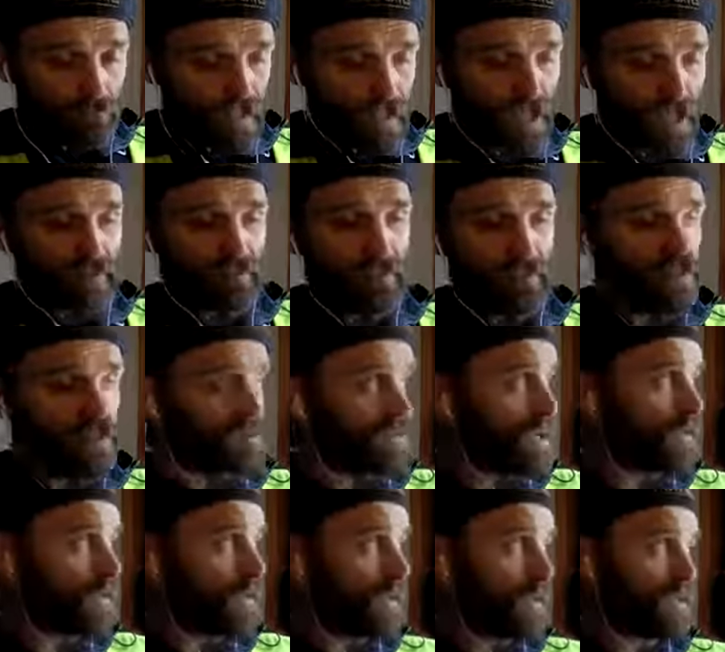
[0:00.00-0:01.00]
Catholic
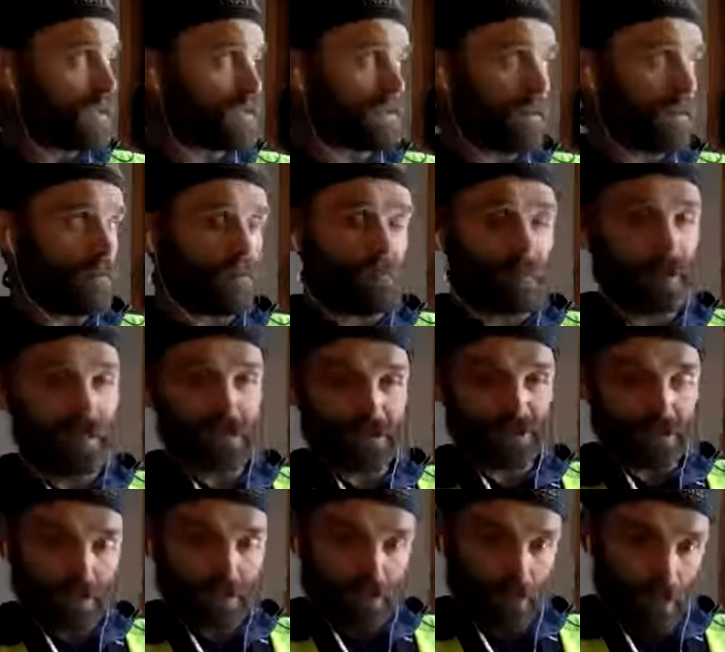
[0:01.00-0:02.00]
itself means
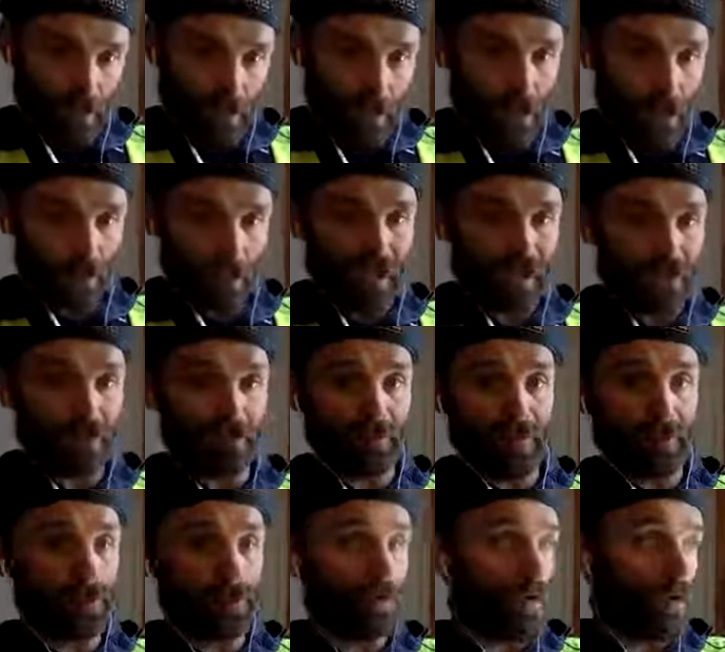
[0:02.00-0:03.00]
all
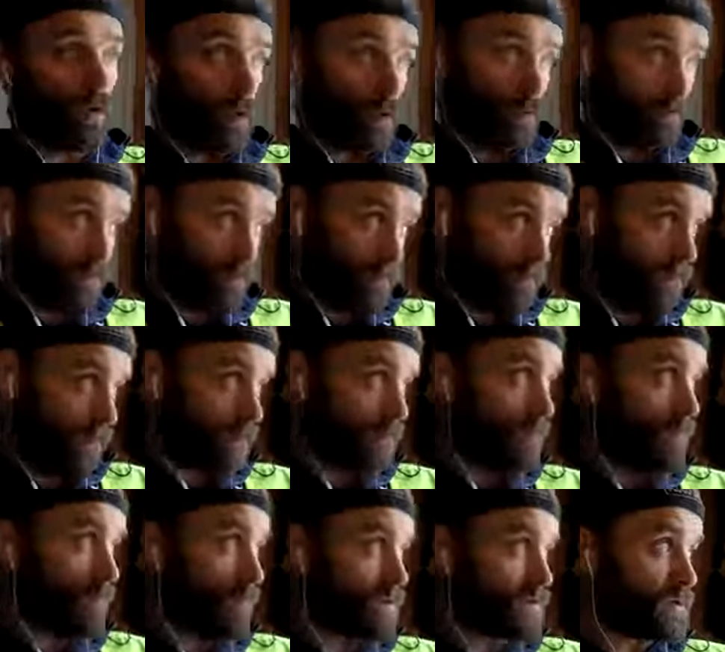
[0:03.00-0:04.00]
welcoming or
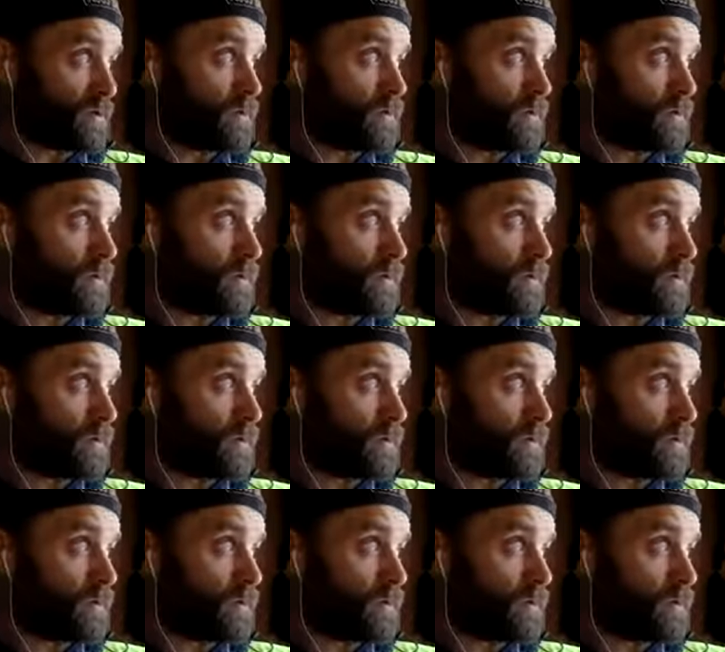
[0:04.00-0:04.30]
universal.